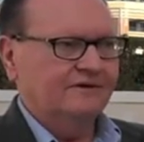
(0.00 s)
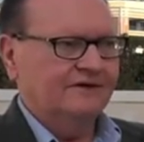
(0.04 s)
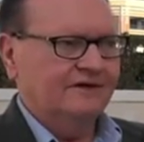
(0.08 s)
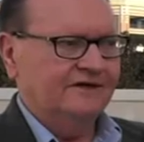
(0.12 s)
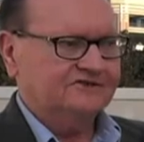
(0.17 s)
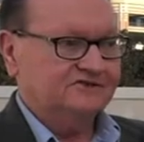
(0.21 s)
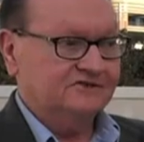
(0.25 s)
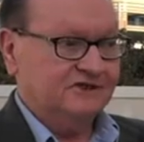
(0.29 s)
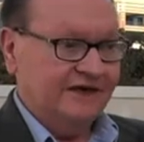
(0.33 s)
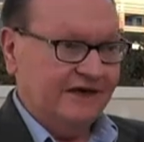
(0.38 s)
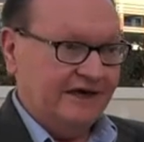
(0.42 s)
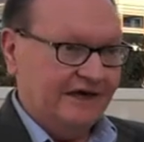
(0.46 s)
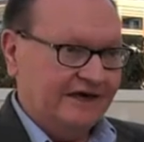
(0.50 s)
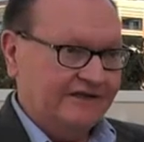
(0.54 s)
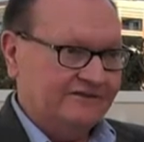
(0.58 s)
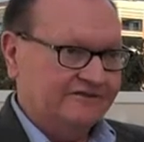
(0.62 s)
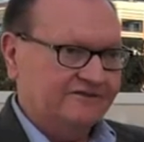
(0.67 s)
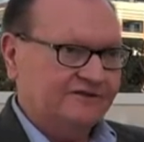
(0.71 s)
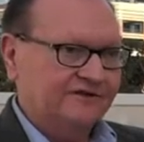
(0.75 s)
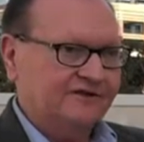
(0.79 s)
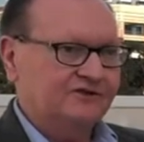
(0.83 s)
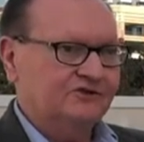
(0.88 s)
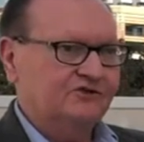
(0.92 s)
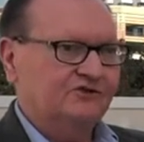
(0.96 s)
as a
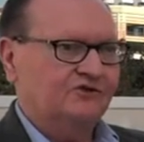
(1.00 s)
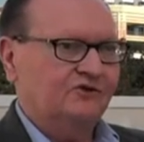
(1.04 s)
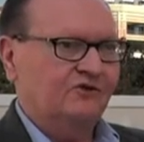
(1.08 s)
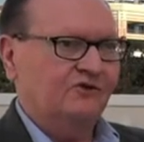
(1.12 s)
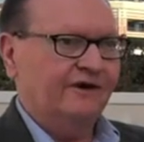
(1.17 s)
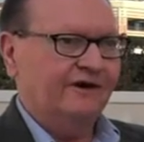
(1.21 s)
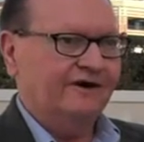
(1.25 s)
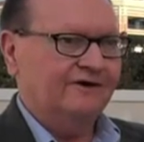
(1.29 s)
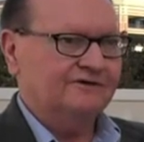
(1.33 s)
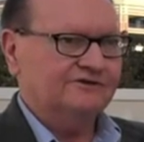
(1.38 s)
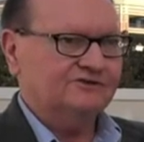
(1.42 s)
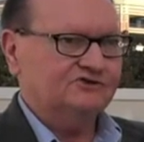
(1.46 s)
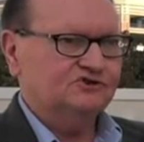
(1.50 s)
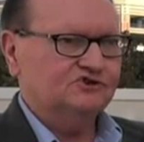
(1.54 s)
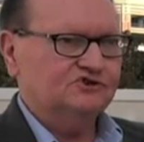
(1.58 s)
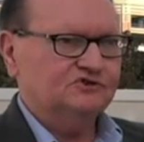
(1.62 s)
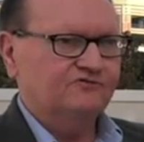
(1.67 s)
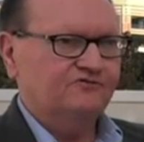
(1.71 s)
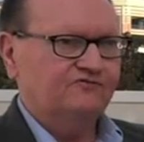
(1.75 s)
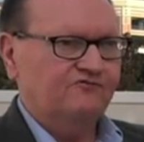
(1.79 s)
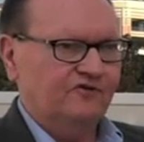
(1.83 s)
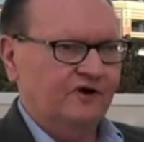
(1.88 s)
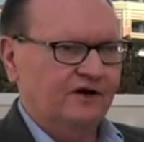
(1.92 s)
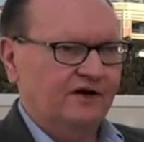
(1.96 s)
Catholic, how can she
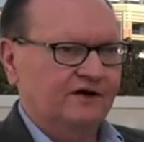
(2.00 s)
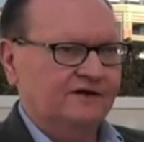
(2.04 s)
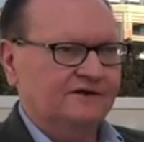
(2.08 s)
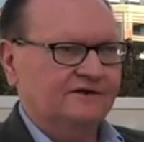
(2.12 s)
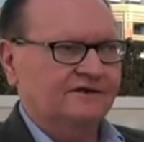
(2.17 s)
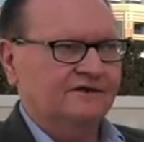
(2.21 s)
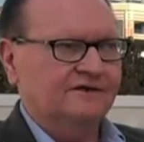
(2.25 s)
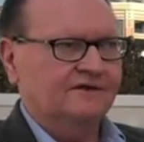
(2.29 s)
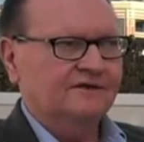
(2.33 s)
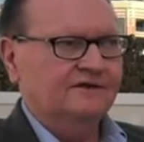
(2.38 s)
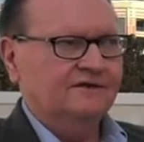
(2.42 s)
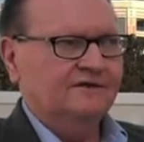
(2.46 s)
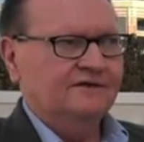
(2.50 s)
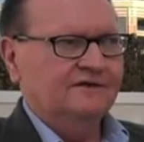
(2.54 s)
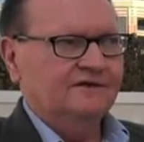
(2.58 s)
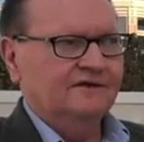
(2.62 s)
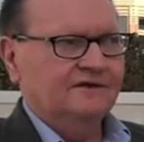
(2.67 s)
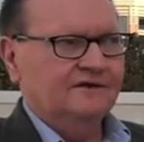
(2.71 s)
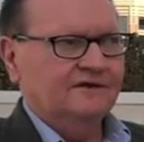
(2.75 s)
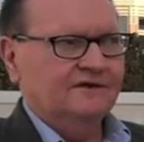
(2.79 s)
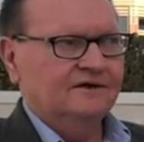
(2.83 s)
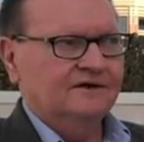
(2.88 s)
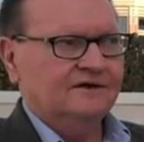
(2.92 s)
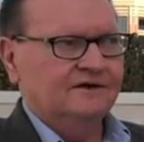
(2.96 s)
find
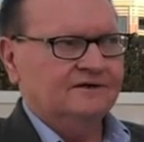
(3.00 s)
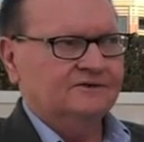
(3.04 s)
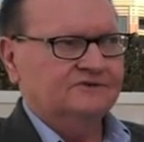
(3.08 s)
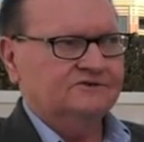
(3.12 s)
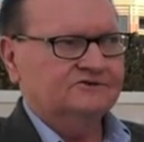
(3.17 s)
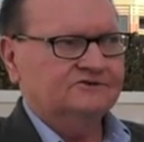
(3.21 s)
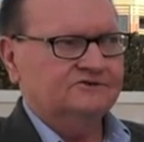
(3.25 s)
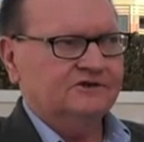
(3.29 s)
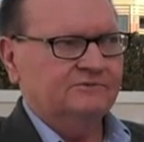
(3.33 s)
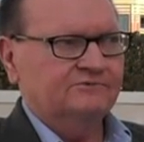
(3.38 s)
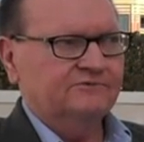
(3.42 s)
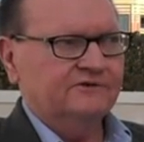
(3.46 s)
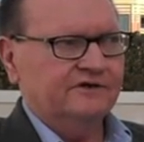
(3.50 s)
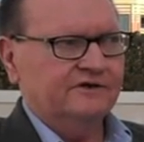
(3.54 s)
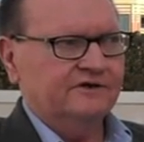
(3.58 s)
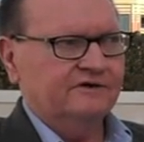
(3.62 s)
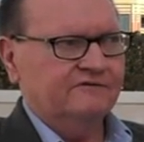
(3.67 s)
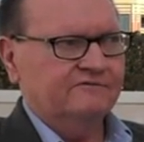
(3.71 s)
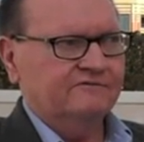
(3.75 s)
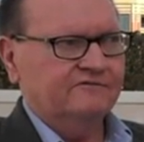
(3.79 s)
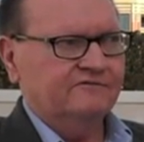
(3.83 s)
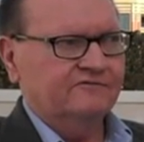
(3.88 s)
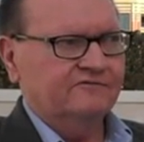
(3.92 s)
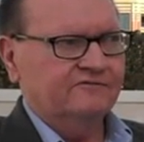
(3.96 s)
something
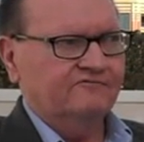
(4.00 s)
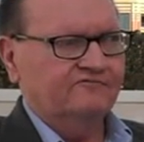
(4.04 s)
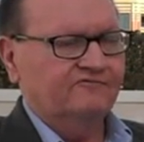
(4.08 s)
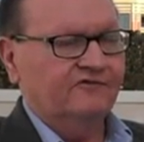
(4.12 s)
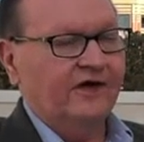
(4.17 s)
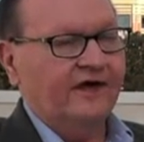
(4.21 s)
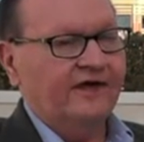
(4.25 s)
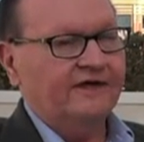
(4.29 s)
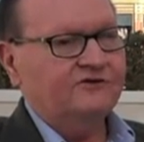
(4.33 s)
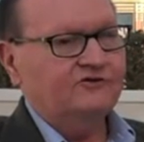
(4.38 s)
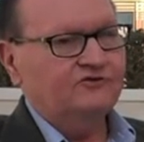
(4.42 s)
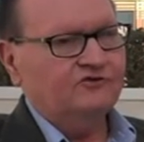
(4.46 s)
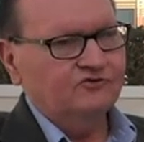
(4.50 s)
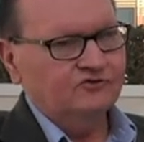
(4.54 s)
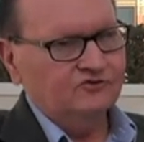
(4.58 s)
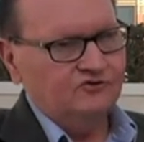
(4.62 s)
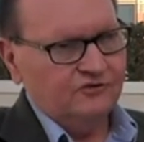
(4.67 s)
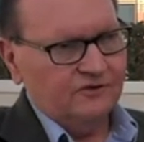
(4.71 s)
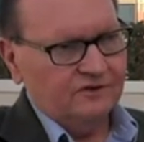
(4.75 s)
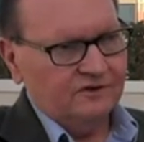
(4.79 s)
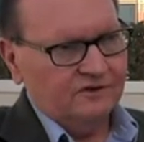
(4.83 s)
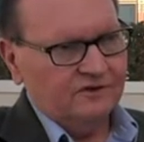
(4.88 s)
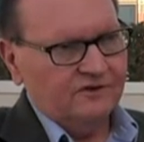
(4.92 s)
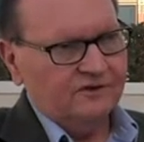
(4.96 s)
of
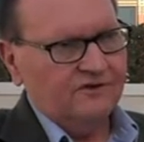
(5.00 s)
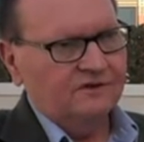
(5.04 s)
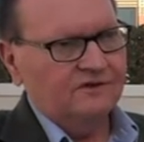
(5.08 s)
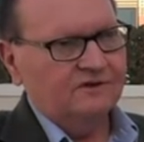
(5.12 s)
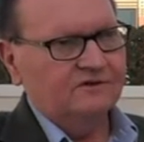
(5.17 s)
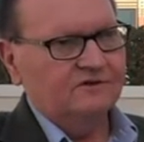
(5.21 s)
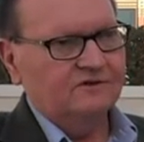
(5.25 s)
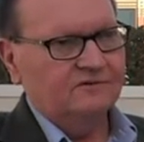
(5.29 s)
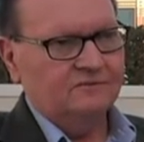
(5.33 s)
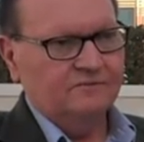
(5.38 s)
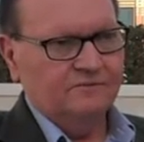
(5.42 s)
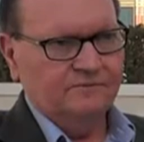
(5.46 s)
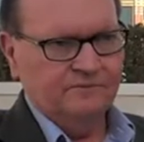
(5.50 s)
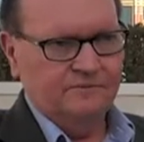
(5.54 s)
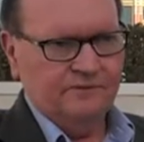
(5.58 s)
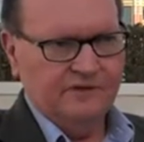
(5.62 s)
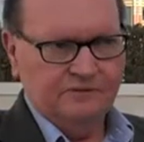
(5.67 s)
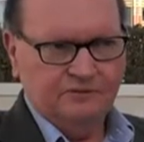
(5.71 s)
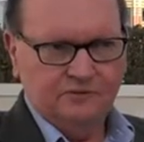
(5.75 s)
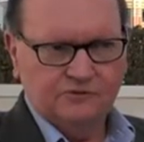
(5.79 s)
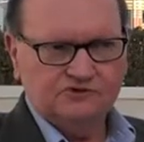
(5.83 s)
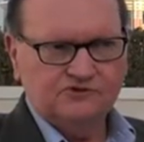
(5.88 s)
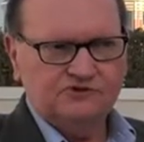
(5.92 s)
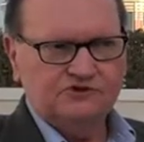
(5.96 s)
value in the
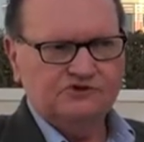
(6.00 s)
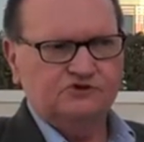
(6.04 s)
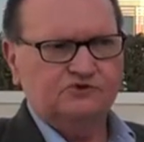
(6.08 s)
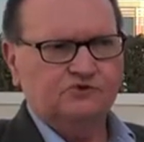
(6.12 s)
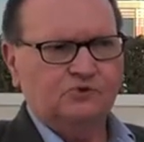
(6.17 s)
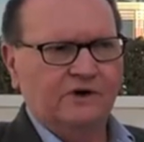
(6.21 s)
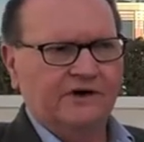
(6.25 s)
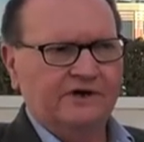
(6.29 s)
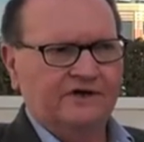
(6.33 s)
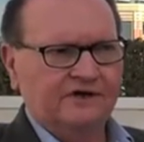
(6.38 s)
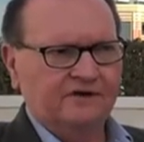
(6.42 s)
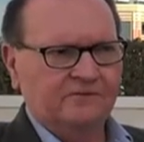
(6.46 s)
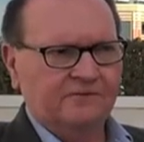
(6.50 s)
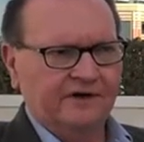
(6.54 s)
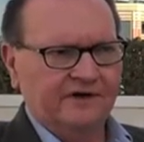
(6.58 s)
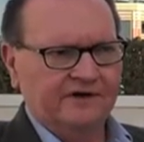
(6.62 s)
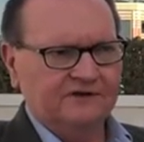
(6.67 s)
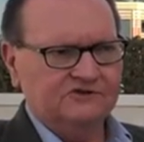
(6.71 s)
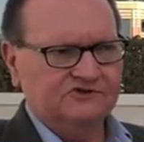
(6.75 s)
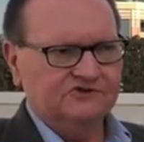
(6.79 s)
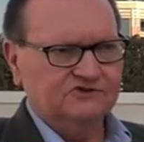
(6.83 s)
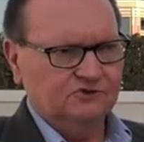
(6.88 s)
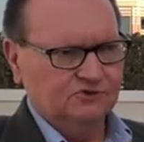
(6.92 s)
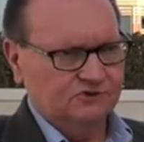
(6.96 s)
people she's writing about
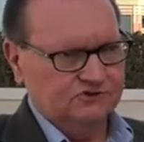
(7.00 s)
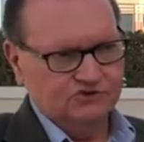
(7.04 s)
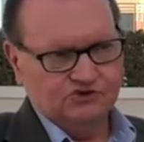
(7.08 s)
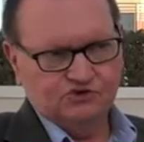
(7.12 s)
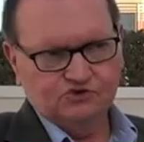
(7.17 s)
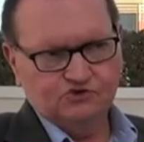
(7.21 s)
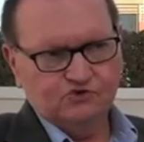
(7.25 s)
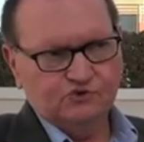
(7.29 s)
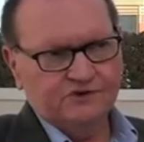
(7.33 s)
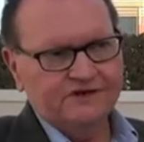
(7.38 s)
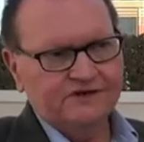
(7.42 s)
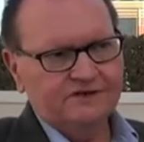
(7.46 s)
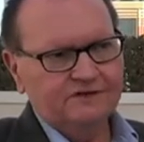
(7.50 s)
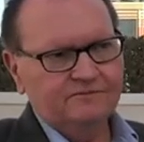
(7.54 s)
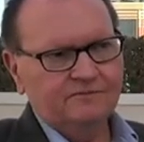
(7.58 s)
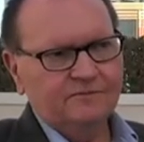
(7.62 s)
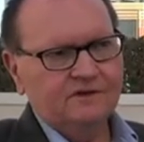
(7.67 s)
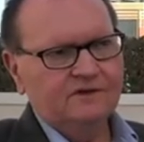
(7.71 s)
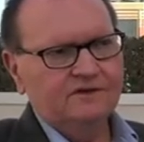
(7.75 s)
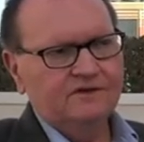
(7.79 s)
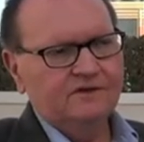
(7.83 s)
is so extreme,